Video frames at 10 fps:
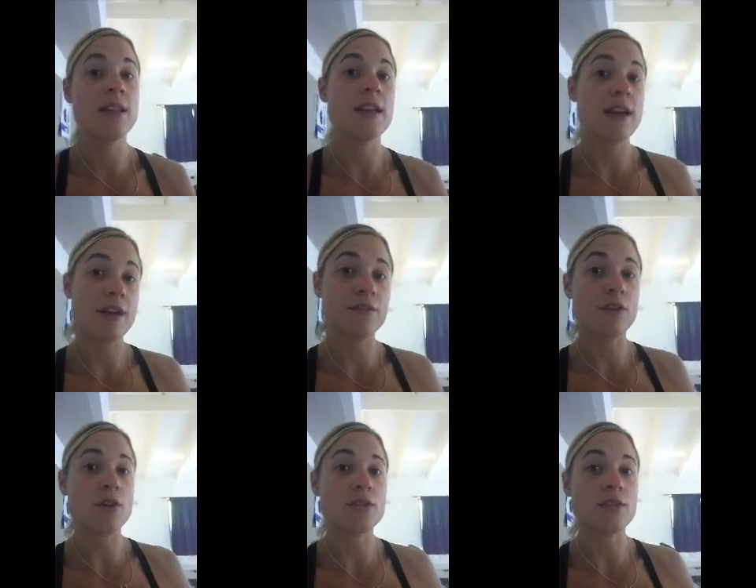They are
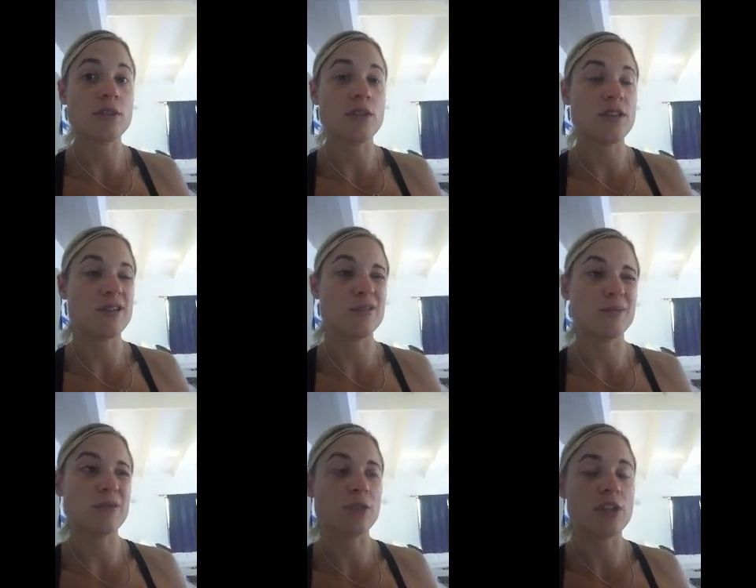frozen, so that you
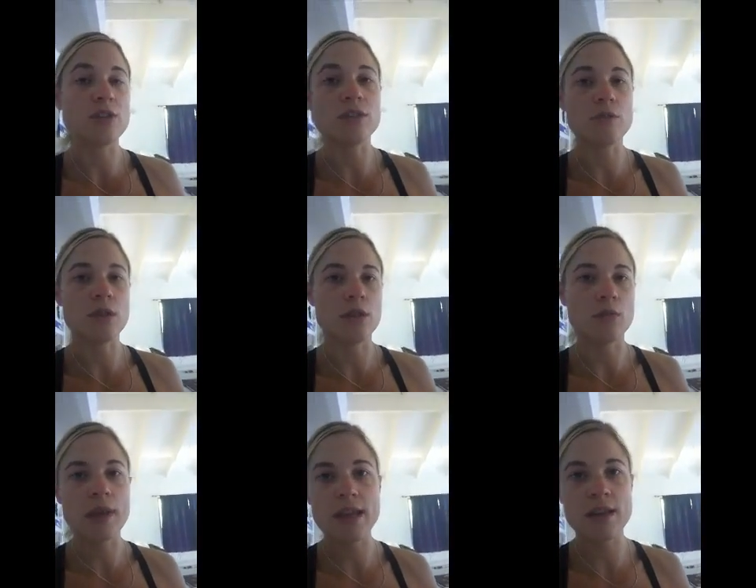normally want to use it within
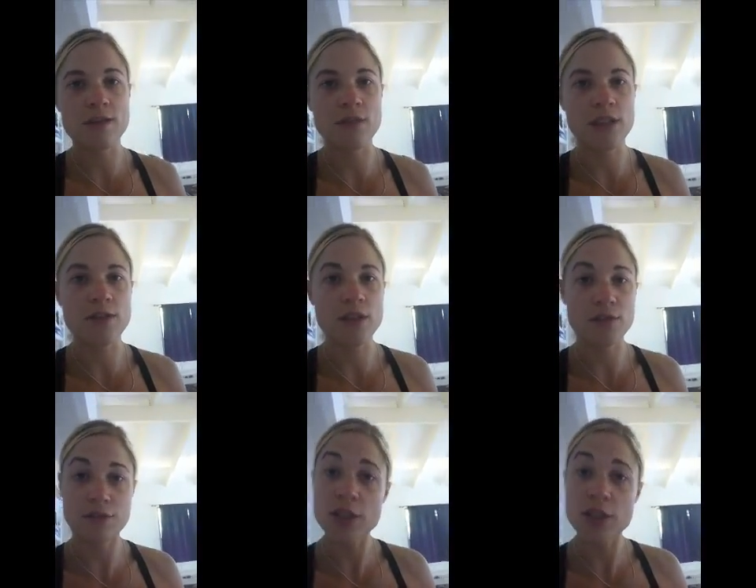the week if you leave it in the